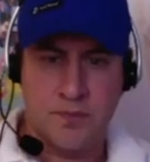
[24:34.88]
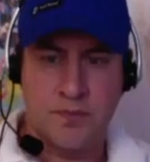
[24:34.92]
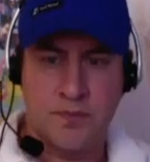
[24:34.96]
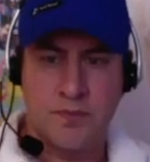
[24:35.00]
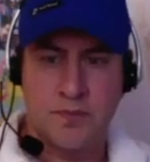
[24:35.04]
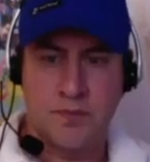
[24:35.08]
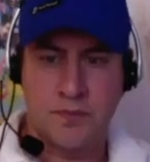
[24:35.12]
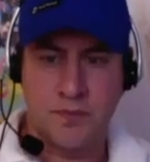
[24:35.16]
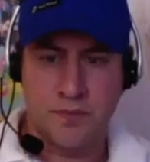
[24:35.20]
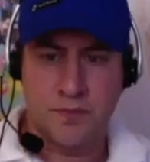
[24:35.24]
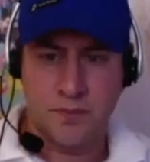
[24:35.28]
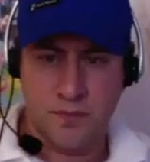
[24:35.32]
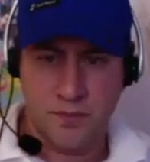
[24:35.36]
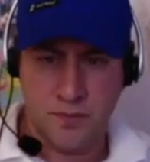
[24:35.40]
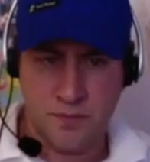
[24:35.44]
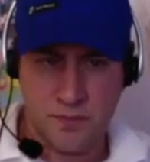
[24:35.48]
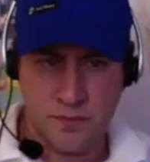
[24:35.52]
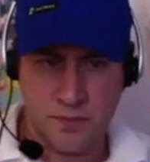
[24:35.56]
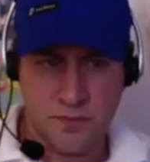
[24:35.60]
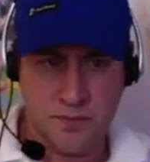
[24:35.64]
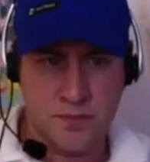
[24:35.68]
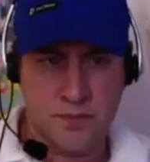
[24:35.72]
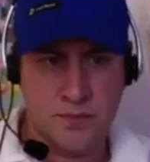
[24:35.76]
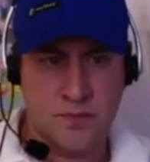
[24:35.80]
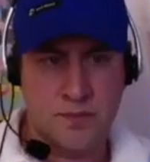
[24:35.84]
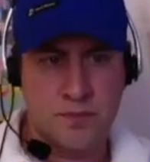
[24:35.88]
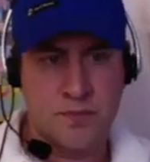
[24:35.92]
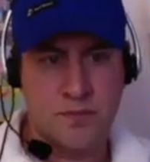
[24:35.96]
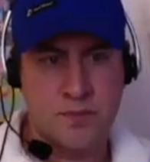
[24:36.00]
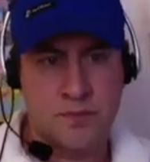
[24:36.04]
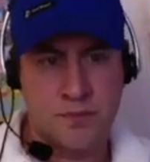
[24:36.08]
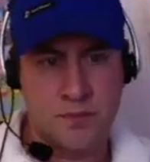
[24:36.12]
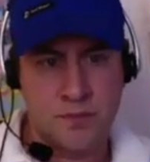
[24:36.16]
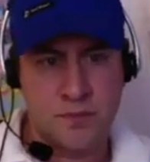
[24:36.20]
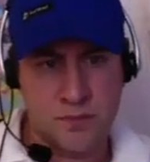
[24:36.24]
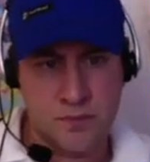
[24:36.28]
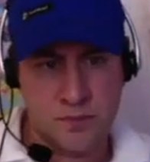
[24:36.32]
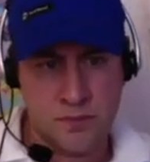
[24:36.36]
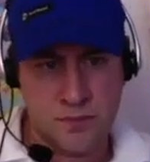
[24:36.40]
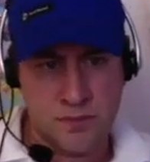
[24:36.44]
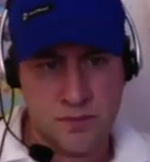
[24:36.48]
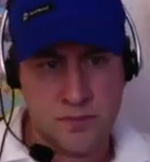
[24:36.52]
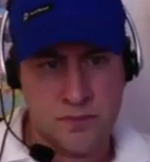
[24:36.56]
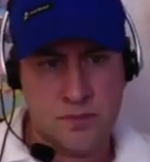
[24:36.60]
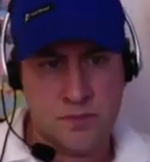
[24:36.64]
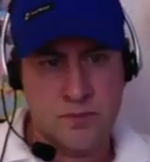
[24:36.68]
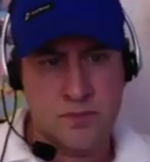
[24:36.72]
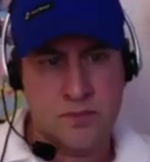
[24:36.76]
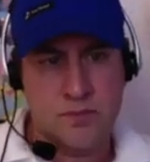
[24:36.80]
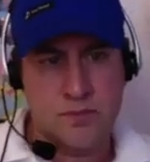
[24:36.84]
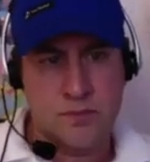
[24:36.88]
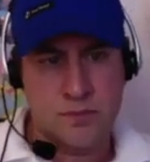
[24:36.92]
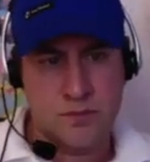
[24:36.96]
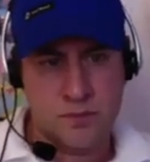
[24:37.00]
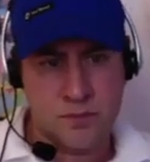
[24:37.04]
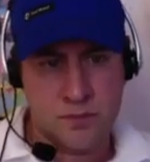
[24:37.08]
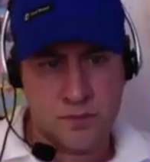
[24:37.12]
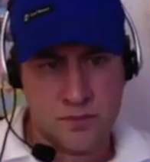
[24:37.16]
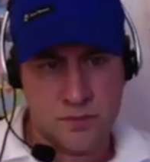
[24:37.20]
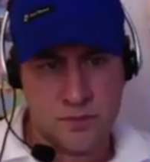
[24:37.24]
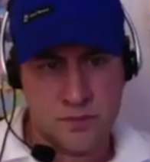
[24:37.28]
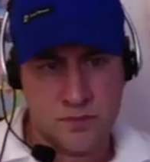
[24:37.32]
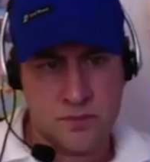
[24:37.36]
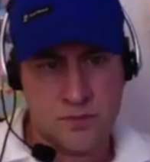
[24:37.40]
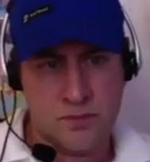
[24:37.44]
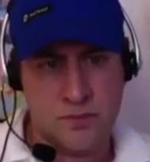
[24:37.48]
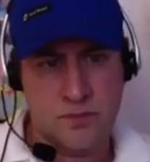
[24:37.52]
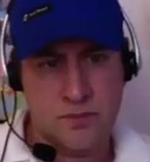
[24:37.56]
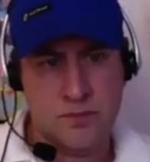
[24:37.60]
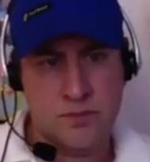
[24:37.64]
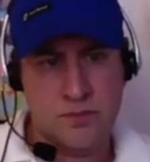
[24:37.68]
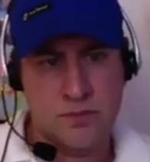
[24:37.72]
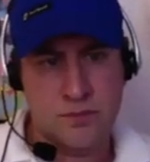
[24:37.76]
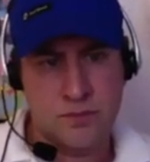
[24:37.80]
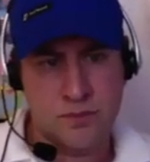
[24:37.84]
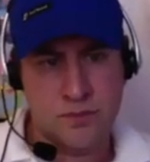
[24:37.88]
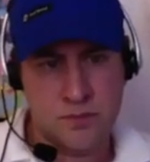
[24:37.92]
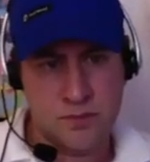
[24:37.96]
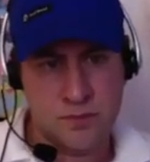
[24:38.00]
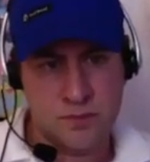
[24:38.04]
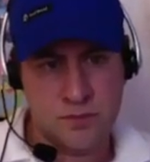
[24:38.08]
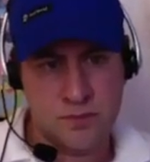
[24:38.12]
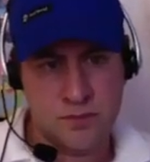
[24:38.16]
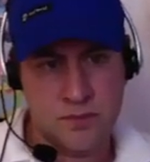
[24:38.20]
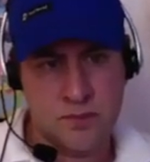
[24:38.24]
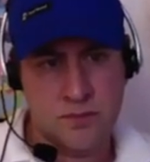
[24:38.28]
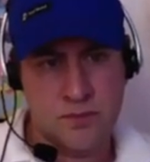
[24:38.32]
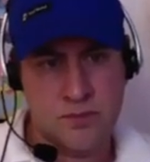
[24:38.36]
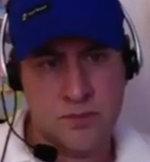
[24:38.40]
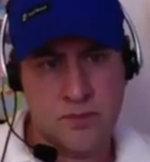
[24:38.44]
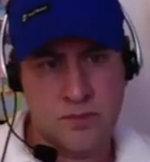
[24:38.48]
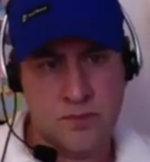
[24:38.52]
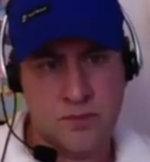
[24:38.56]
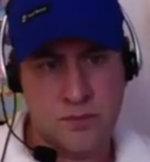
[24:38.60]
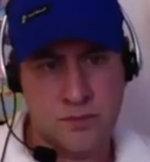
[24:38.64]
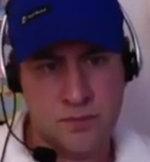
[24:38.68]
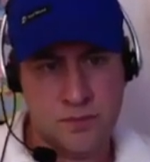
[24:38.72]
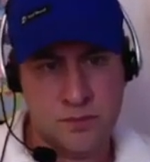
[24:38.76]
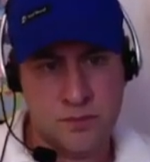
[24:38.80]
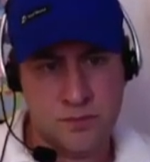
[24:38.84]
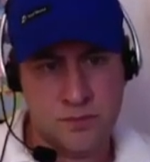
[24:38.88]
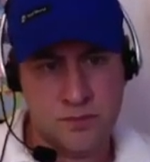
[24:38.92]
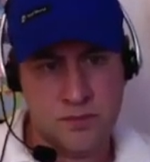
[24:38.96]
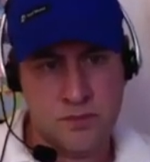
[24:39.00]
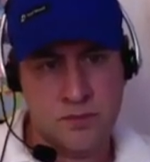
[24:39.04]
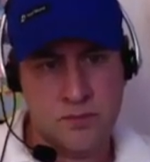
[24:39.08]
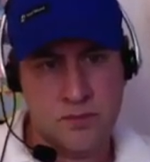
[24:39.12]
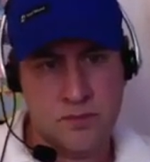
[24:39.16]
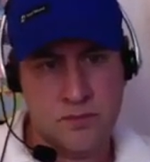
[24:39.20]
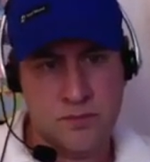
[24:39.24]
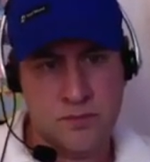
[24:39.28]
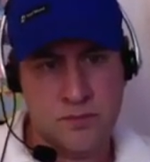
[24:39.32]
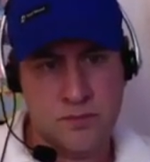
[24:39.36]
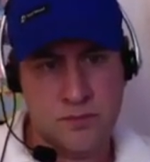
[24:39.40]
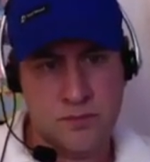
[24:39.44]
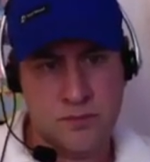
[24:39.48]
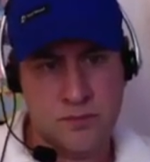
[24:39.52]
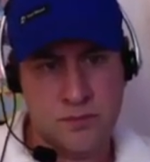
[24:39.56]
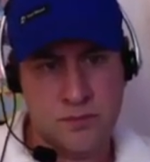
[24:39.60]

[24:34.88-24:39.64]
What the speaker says: No words are spoken by the person on screen.